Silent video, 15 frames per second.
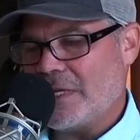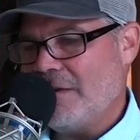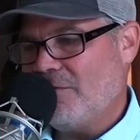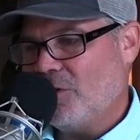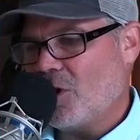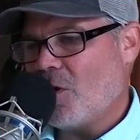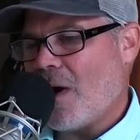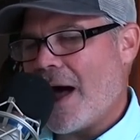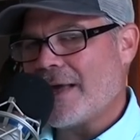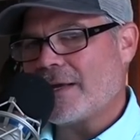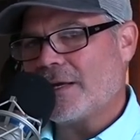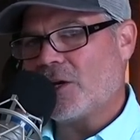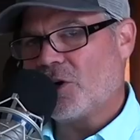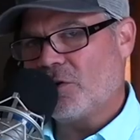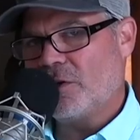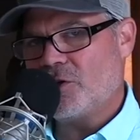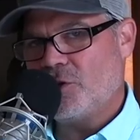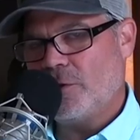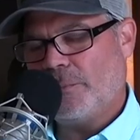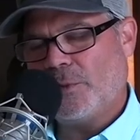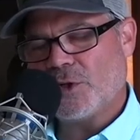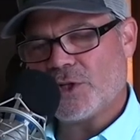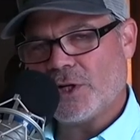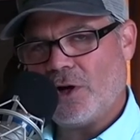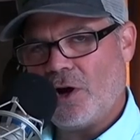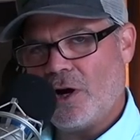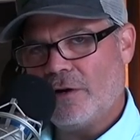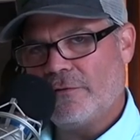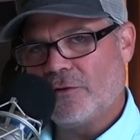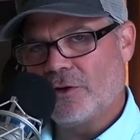Even though I encourage you to push it
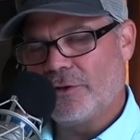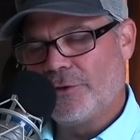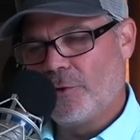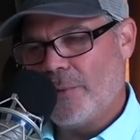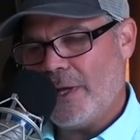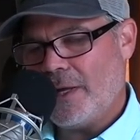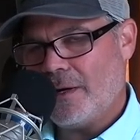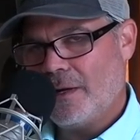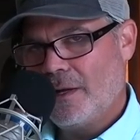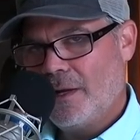hard for a little bit,